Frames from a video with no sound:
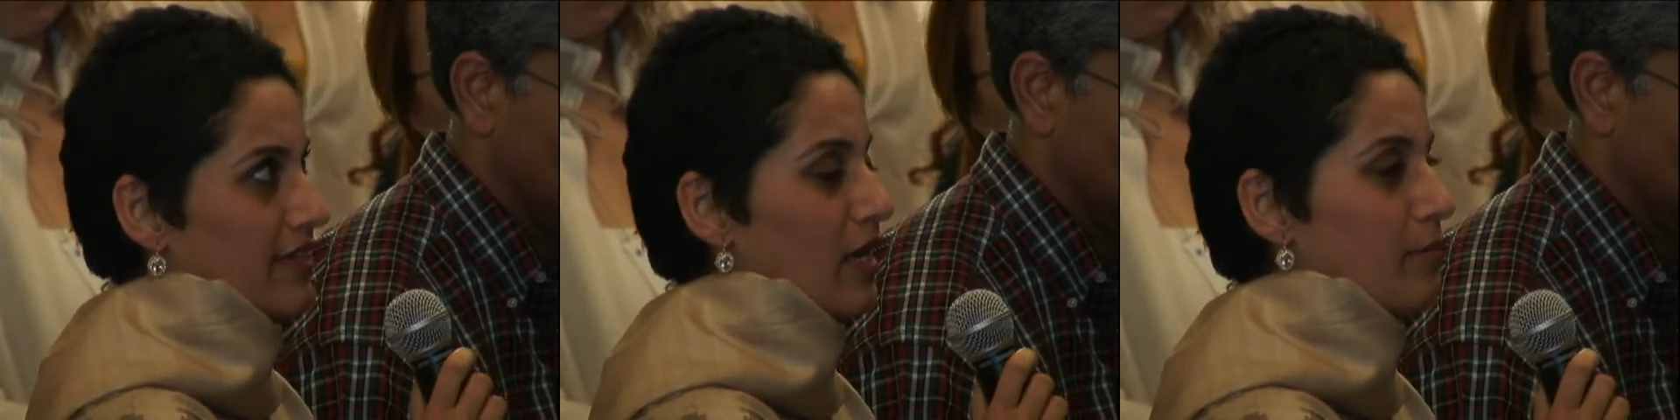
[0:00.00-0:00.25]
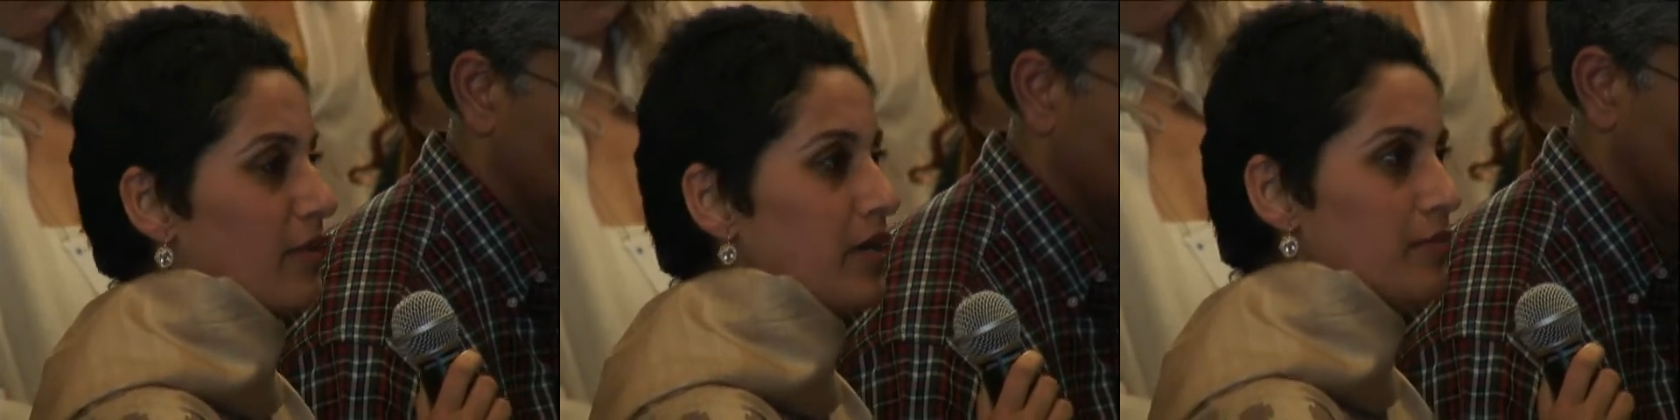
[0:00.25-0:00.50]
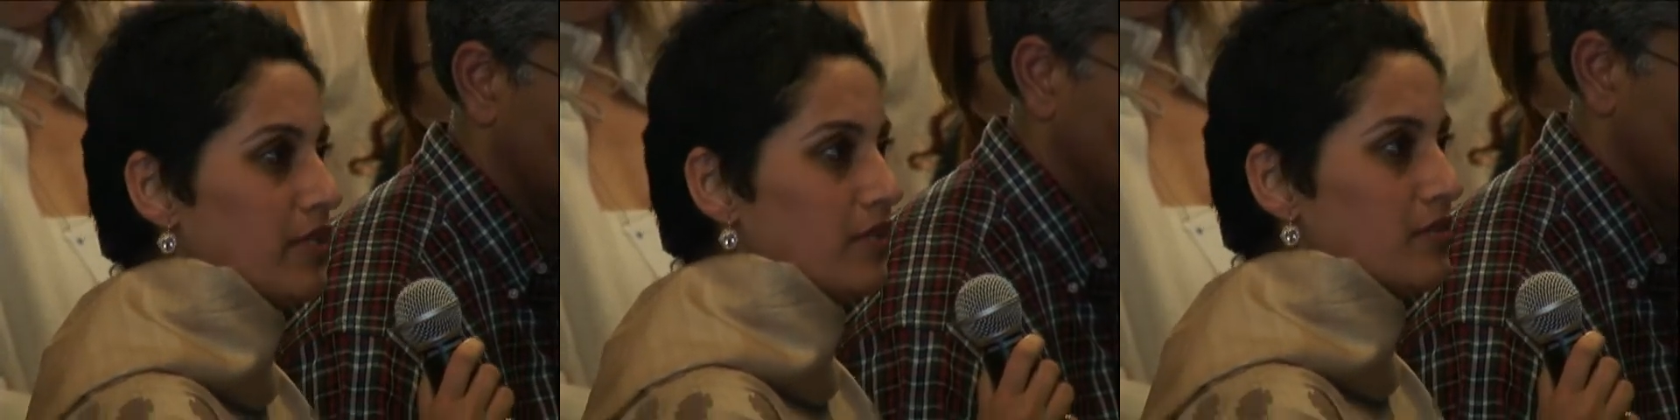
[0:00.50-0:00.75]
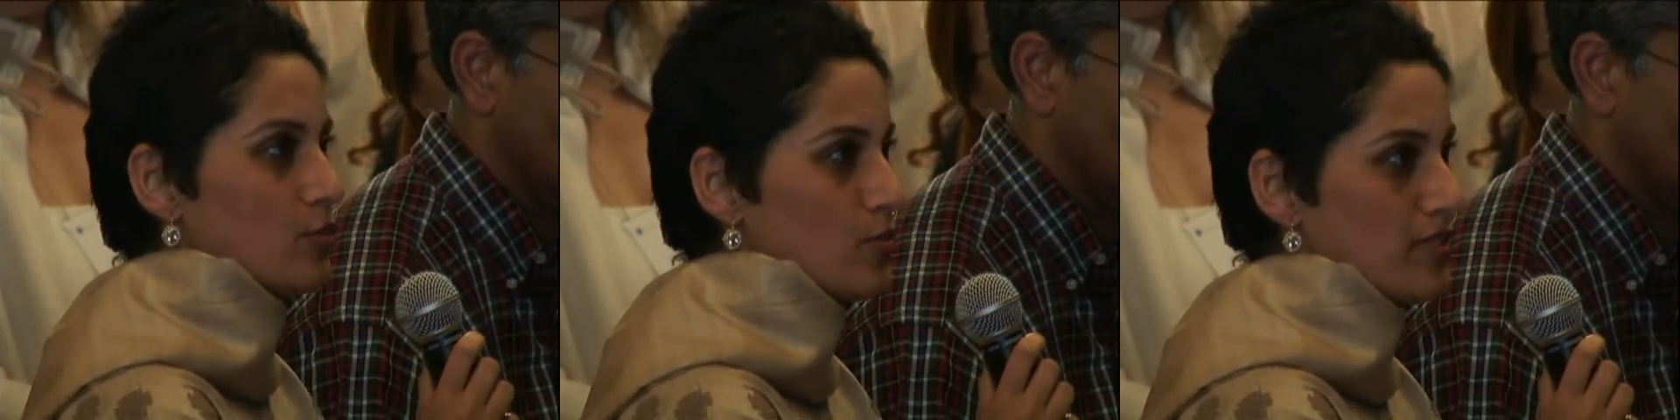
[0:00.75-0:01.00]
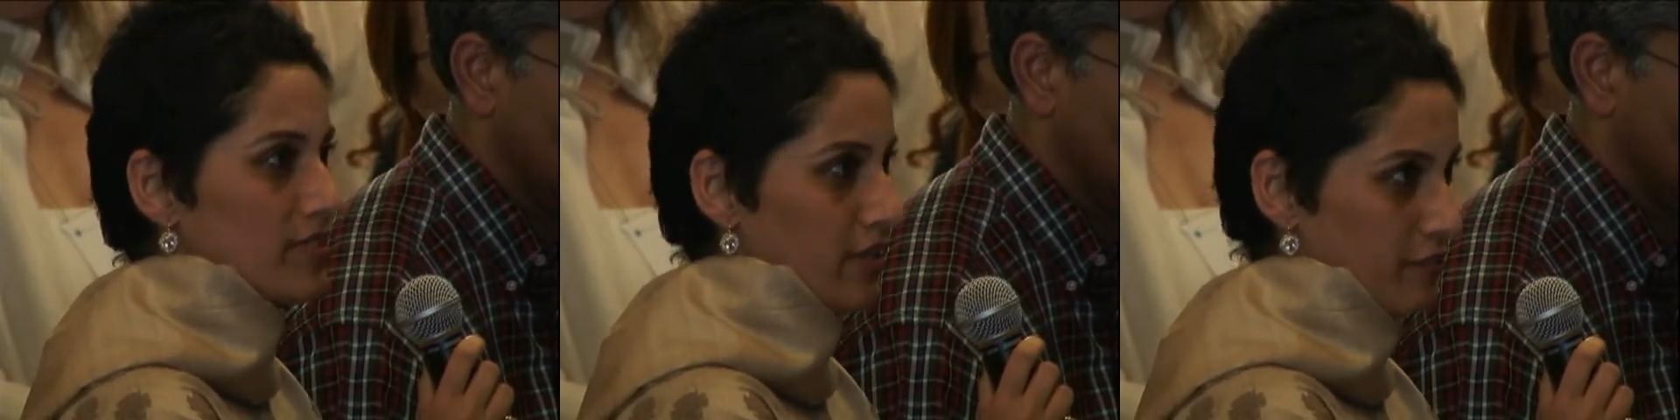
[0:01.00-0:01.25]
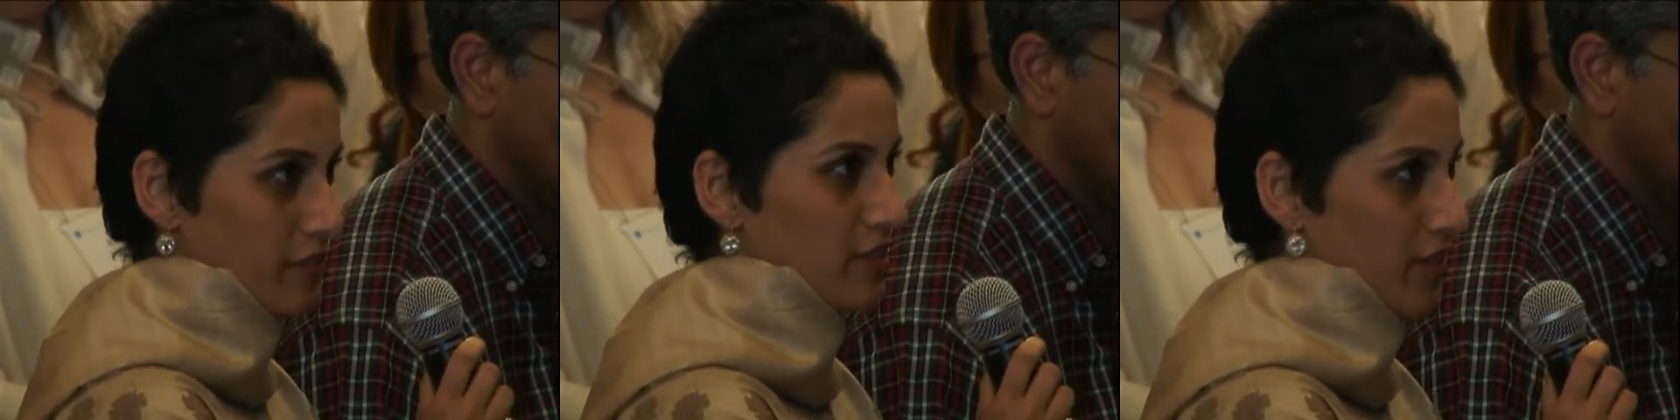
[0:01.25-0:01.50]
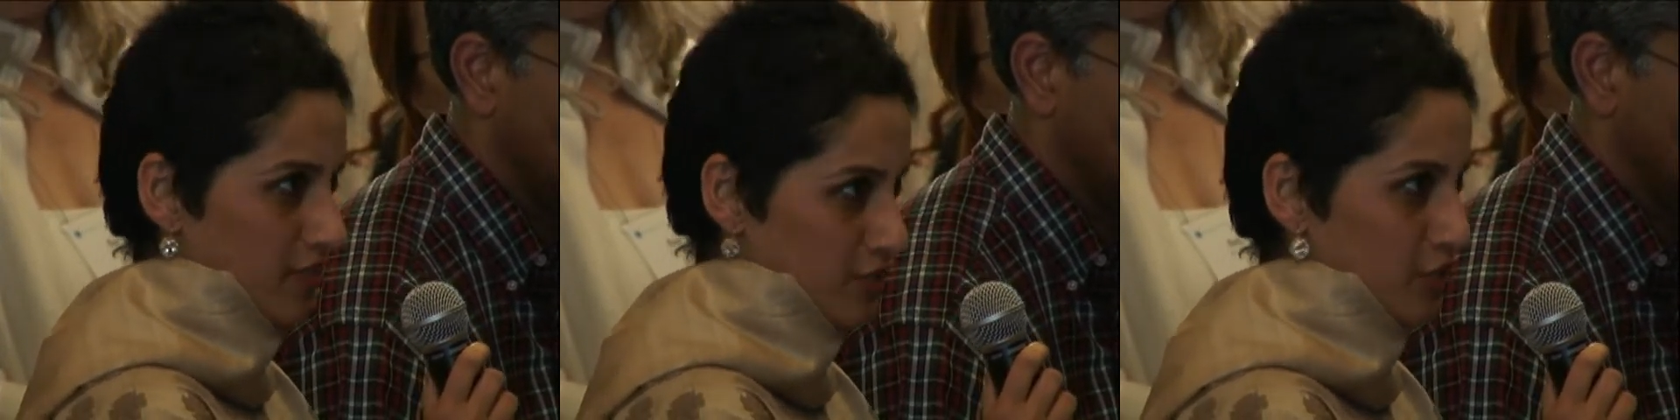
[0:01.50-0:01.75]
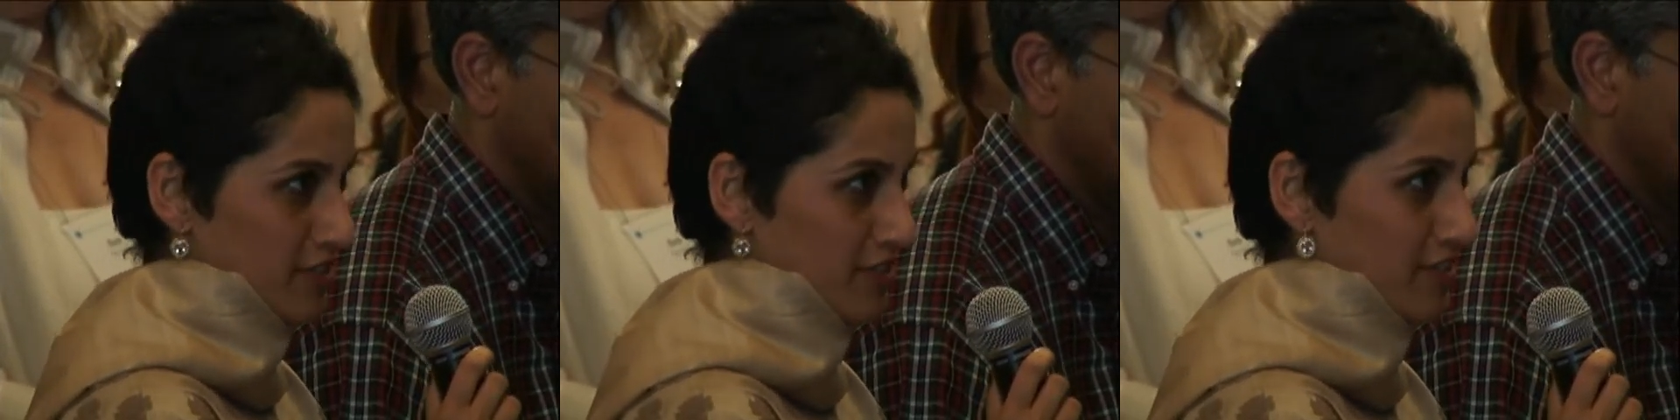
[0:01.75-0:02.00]
am I being too
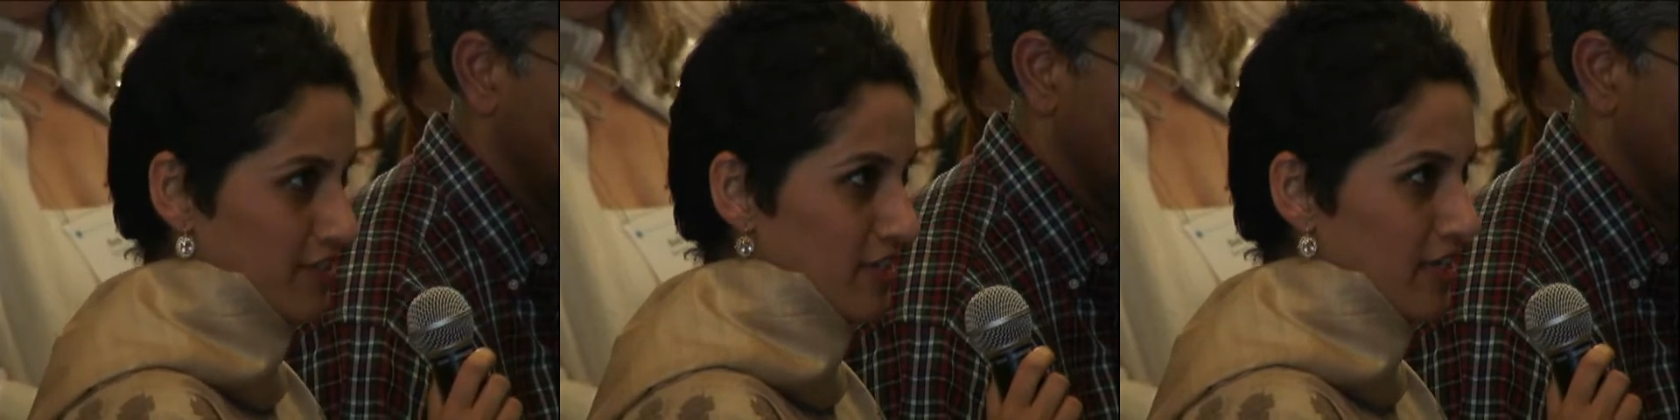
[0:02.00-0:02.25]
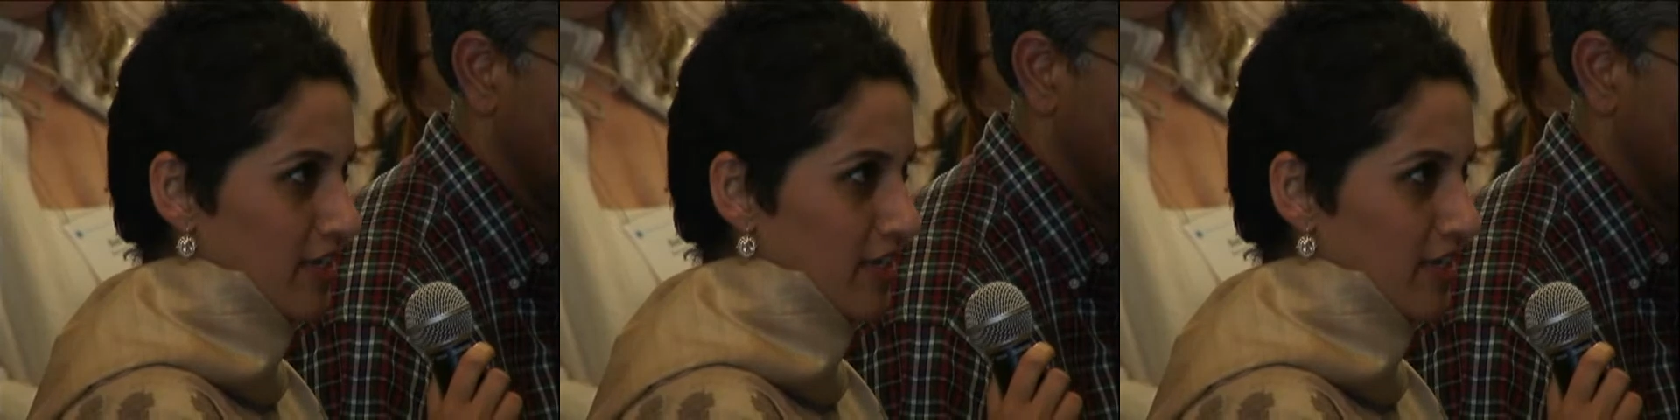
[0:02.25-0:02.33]
self-indulgent?